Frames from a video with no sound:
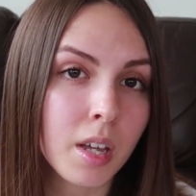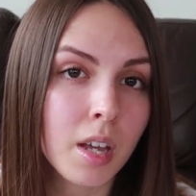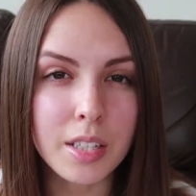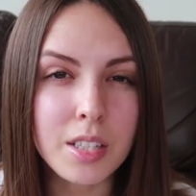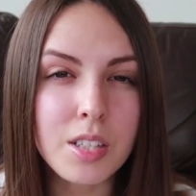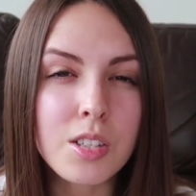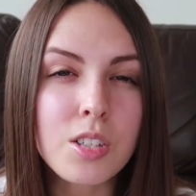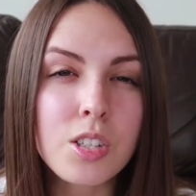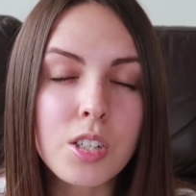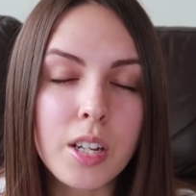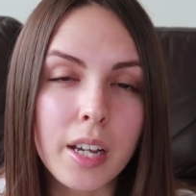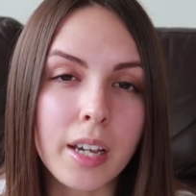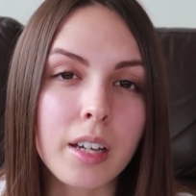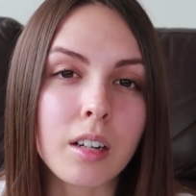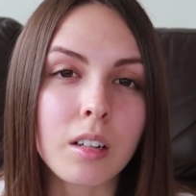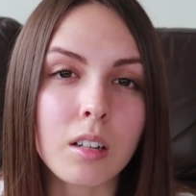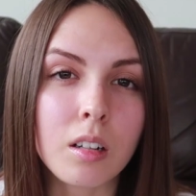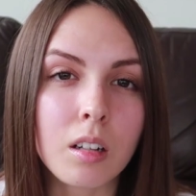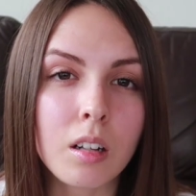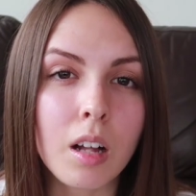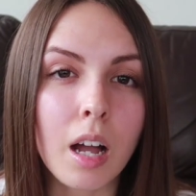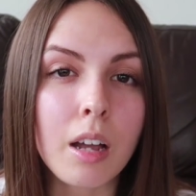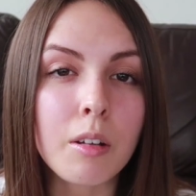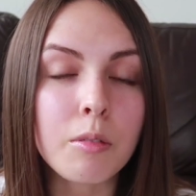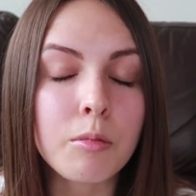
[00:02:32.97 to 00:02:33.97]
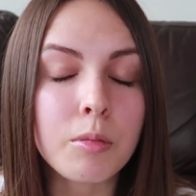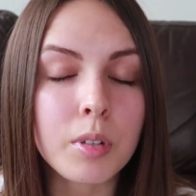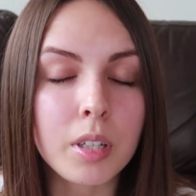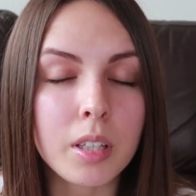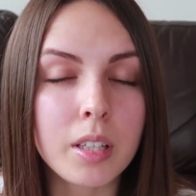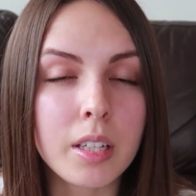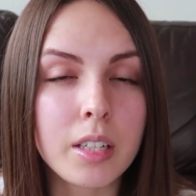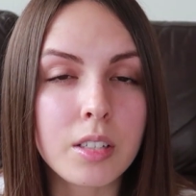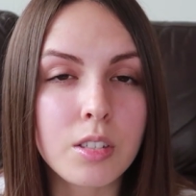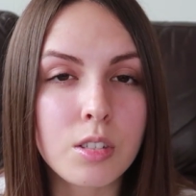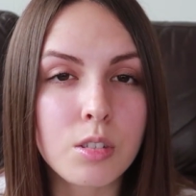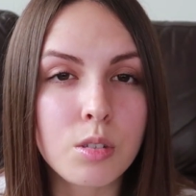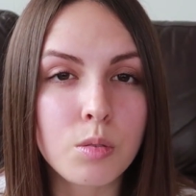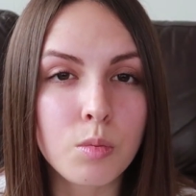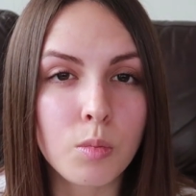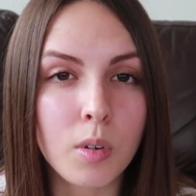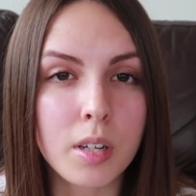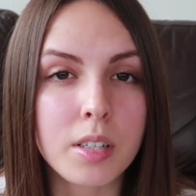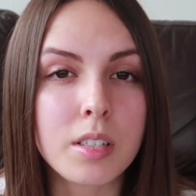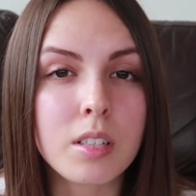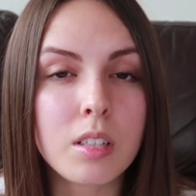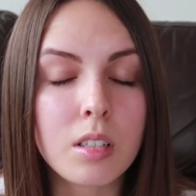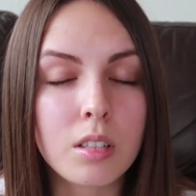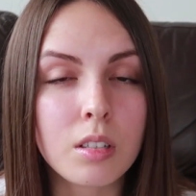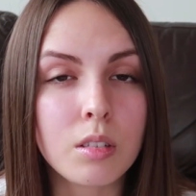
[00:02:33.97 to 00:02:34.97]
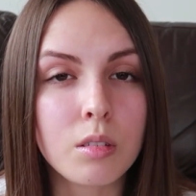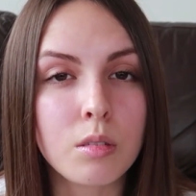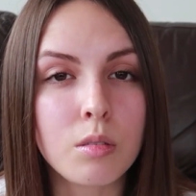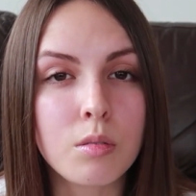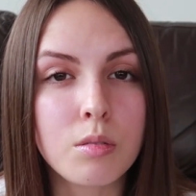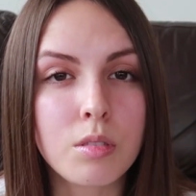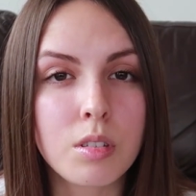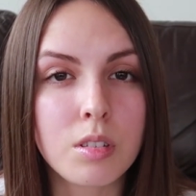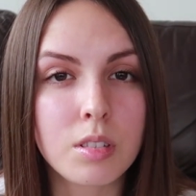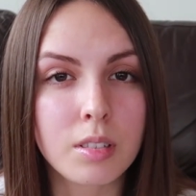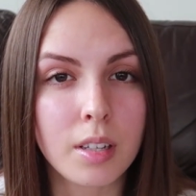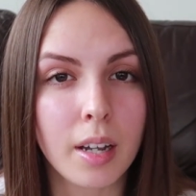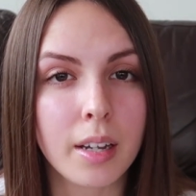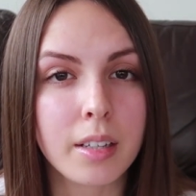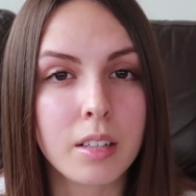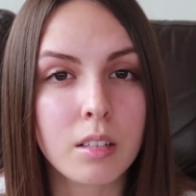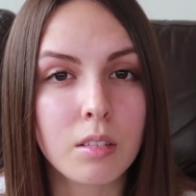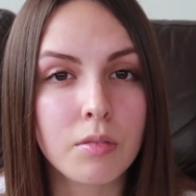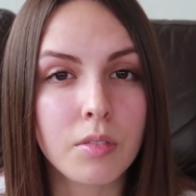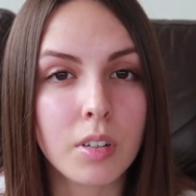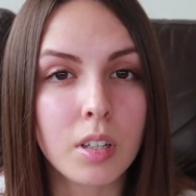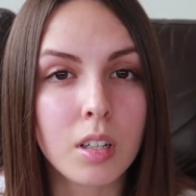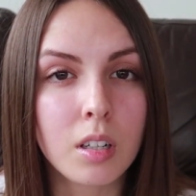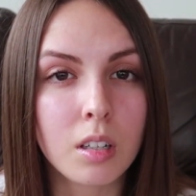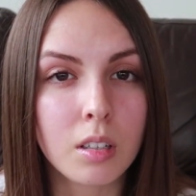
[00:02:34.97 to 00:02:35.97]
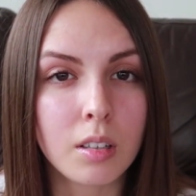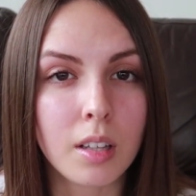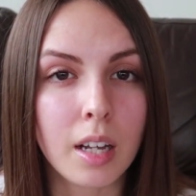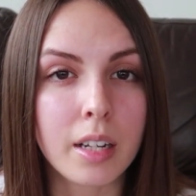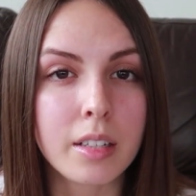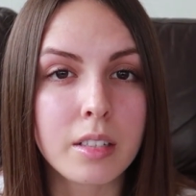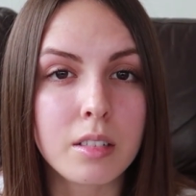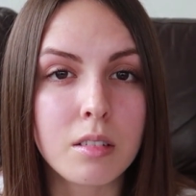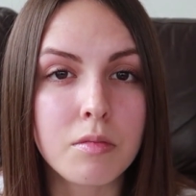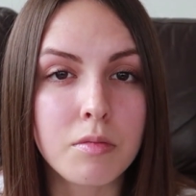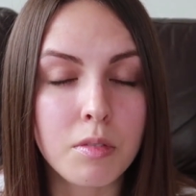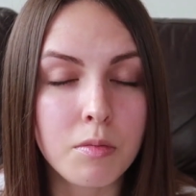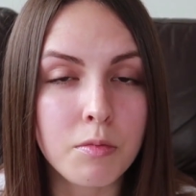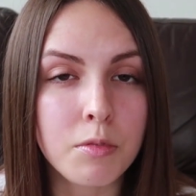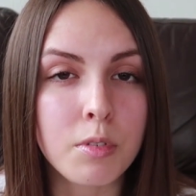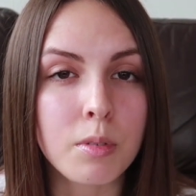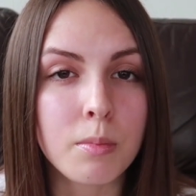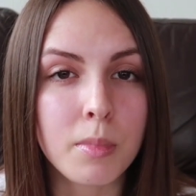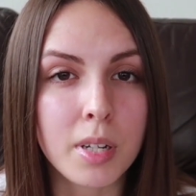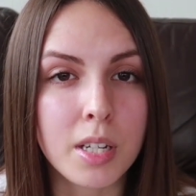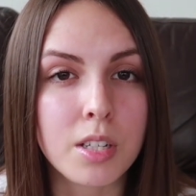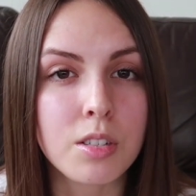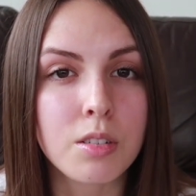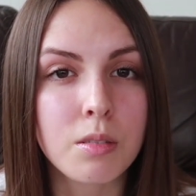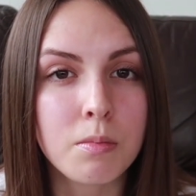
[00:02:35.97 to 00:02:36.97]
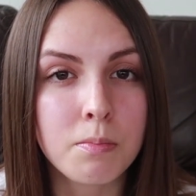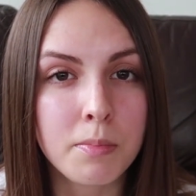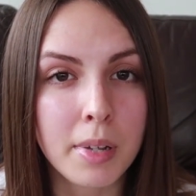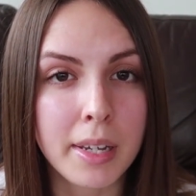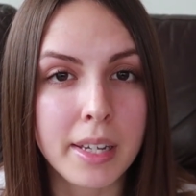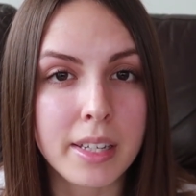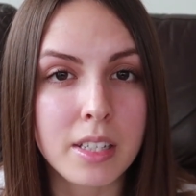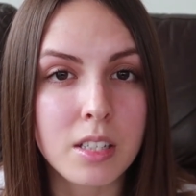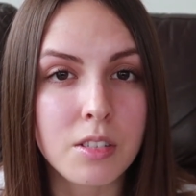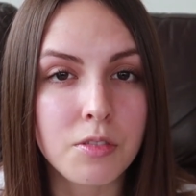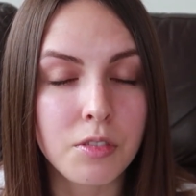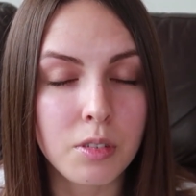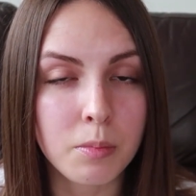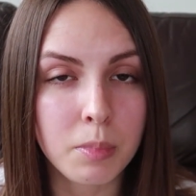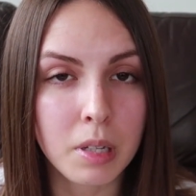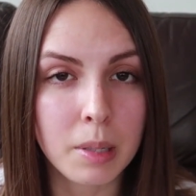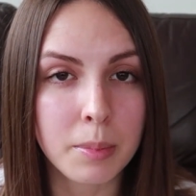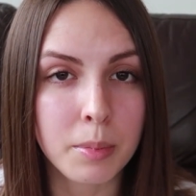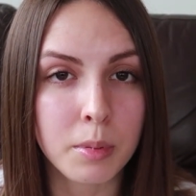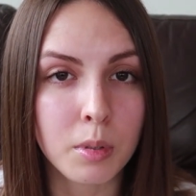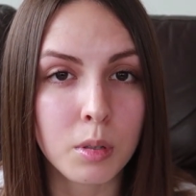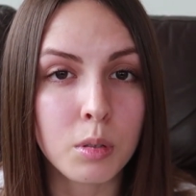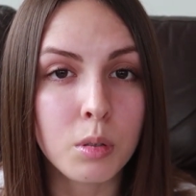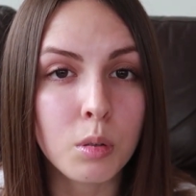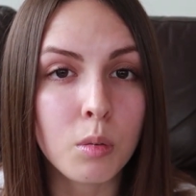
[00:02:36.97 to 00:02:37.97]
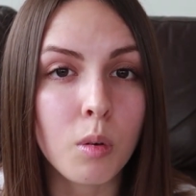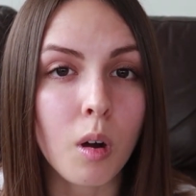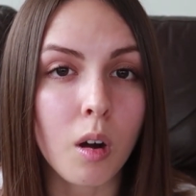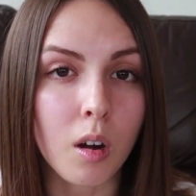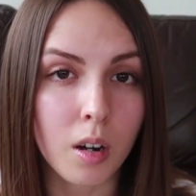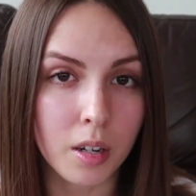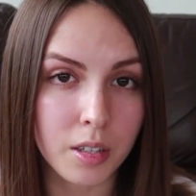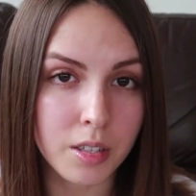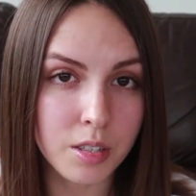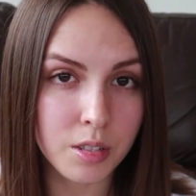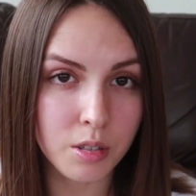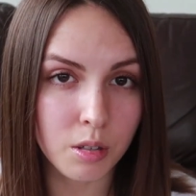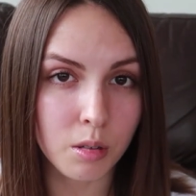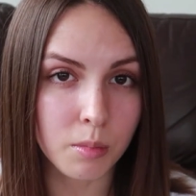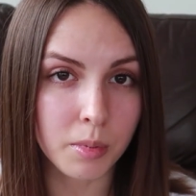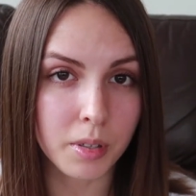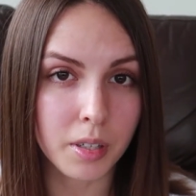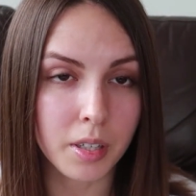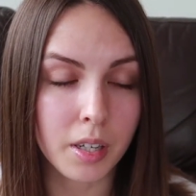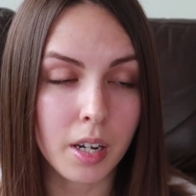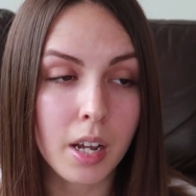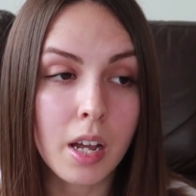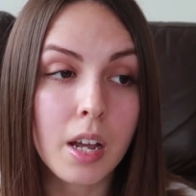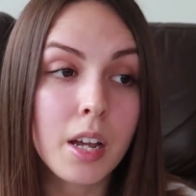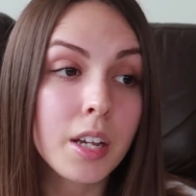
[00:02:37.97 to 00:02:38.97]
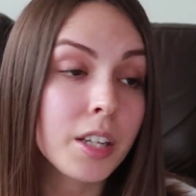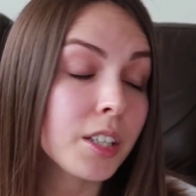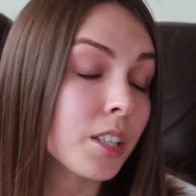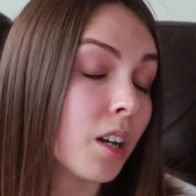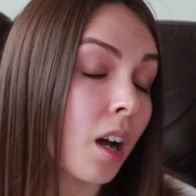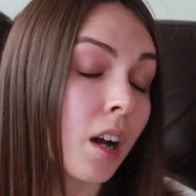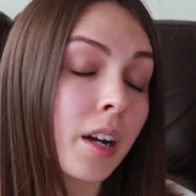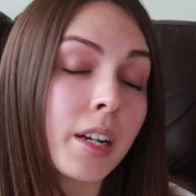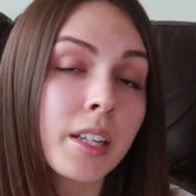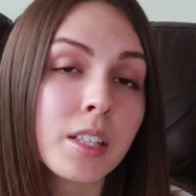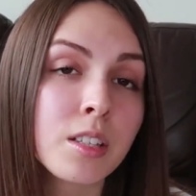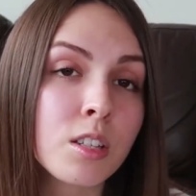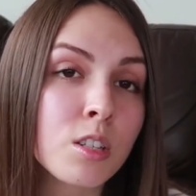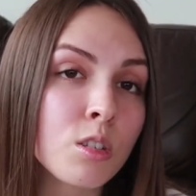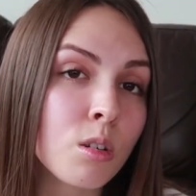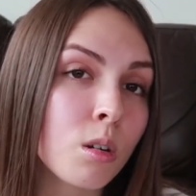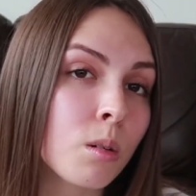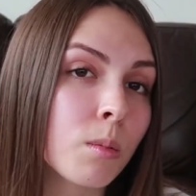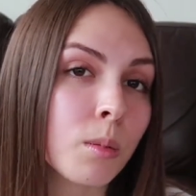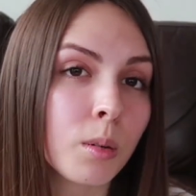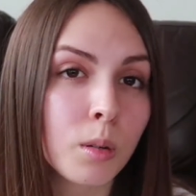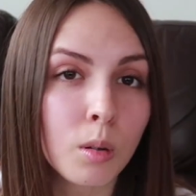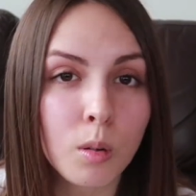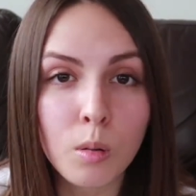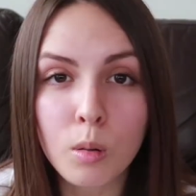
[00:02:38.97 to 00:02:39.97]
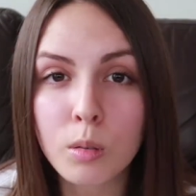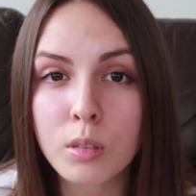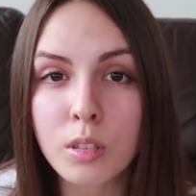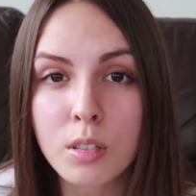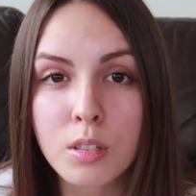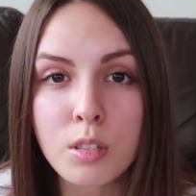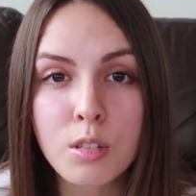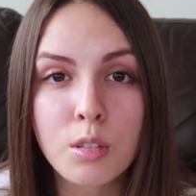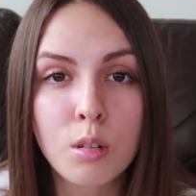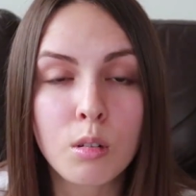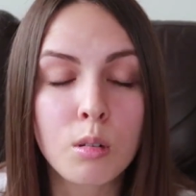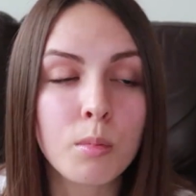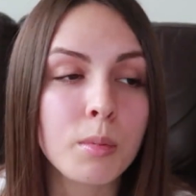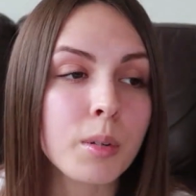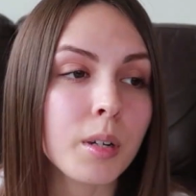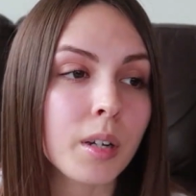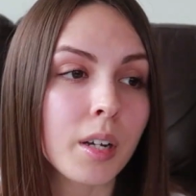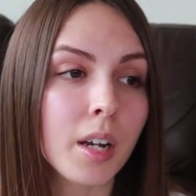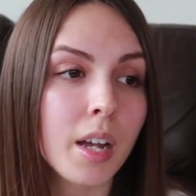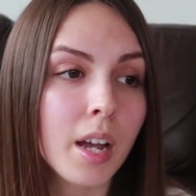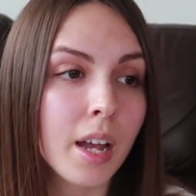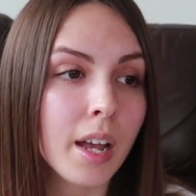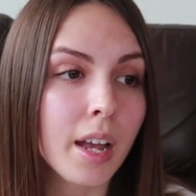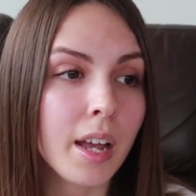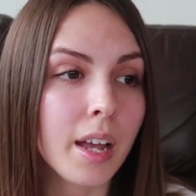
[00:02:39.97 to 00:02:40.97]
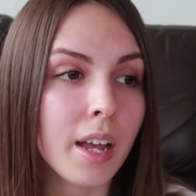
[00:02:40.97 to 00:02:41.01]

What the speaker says: This channel I really just want to use as kind of a collective information base for people who are sober, young and sober, old and sober,